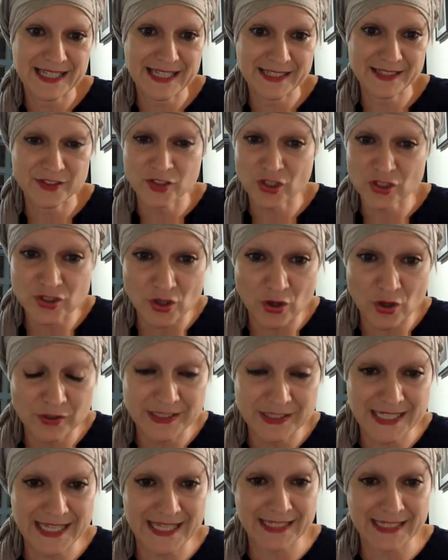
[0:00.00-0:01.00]
in not
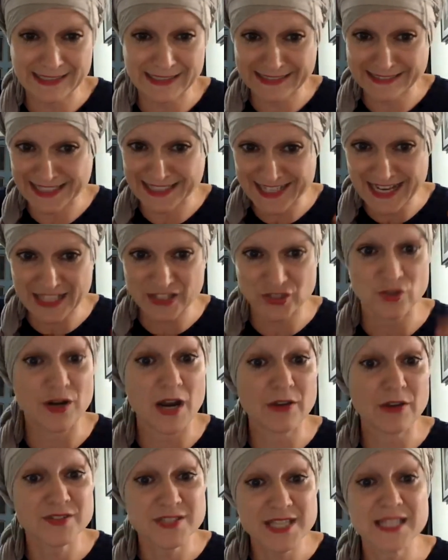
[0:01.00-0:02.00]
only in the nature
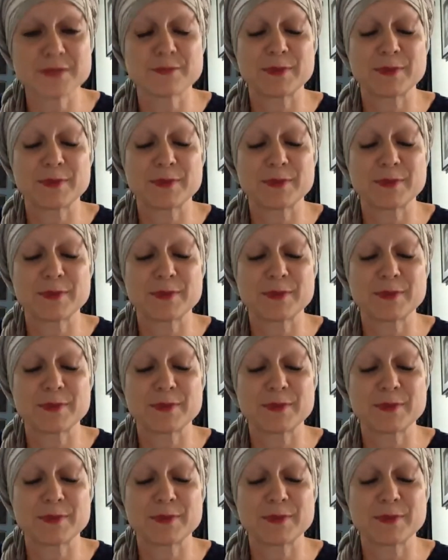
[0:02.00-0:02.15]
outside,